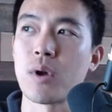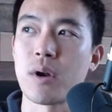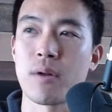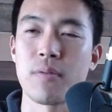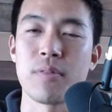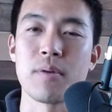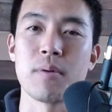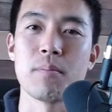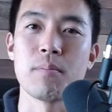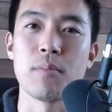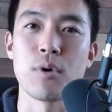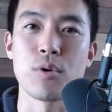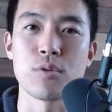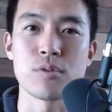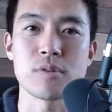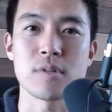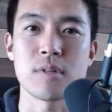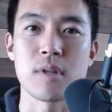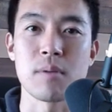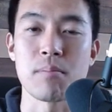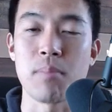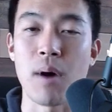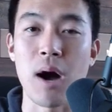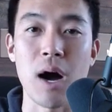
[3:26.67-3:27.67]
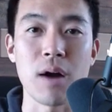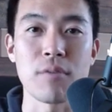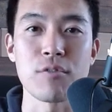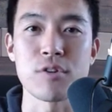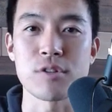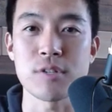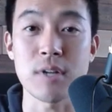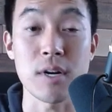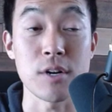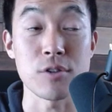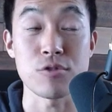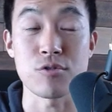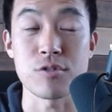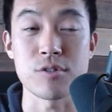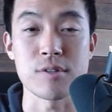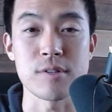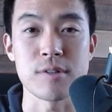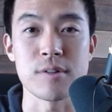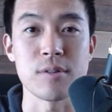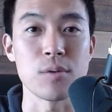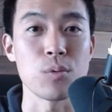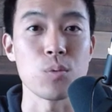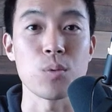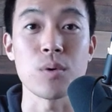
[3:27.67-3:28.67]
of the most impoverished countries
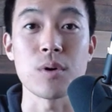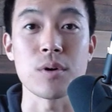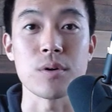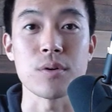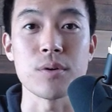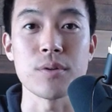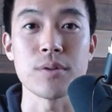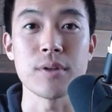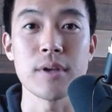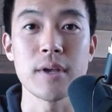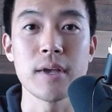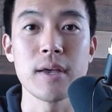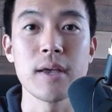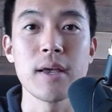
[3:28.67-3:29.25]
in the world.